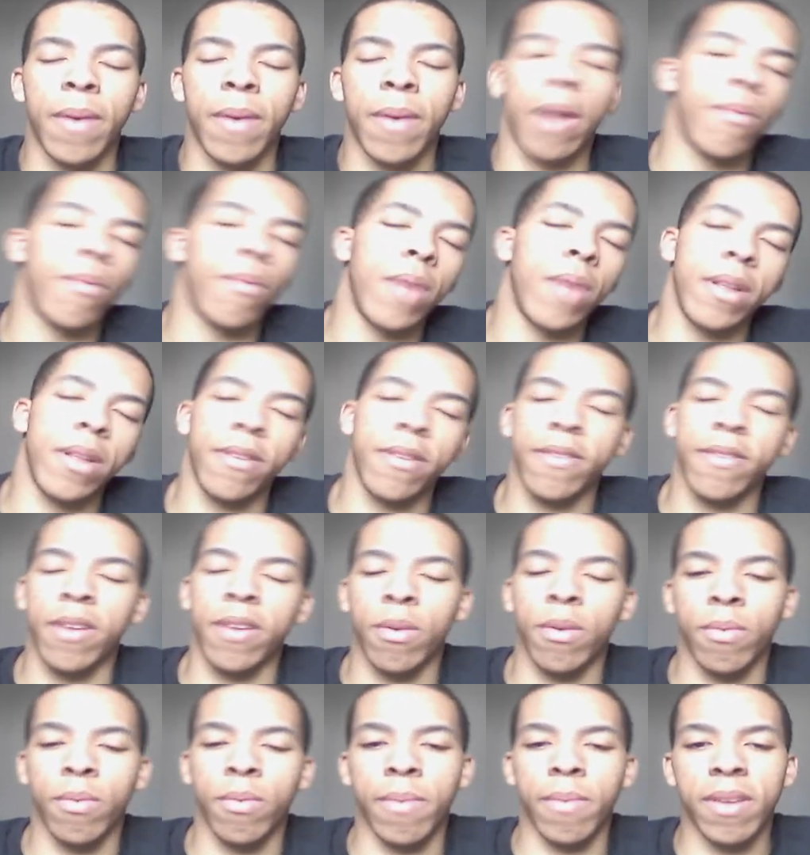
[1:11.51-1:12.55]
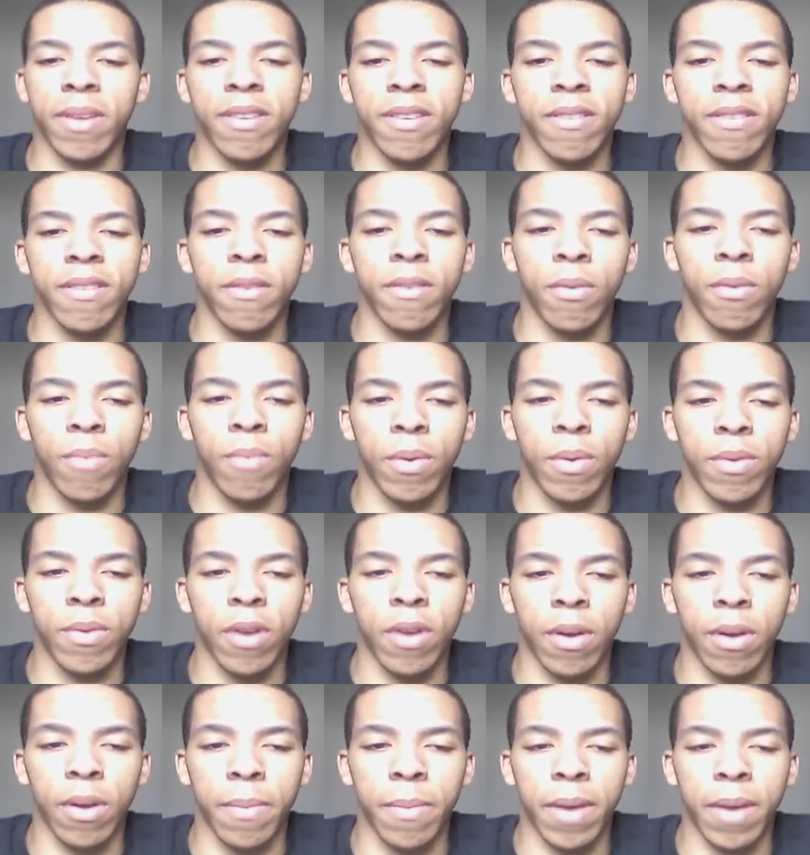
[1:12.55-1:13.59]
I went to see it with my sister, and we were
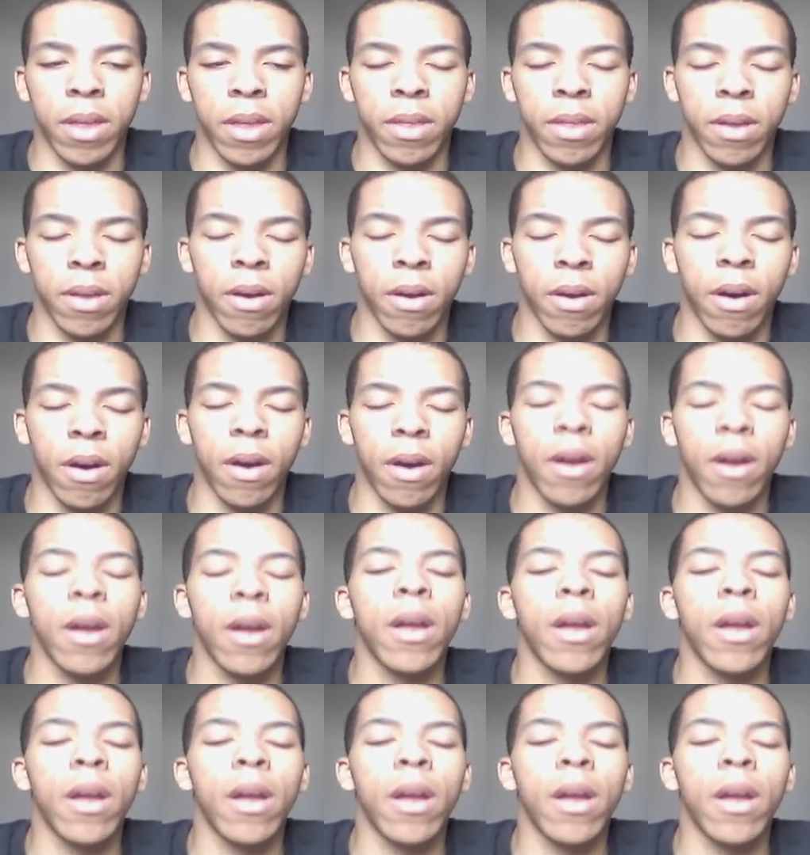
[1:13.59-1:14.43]
talking about it in the car.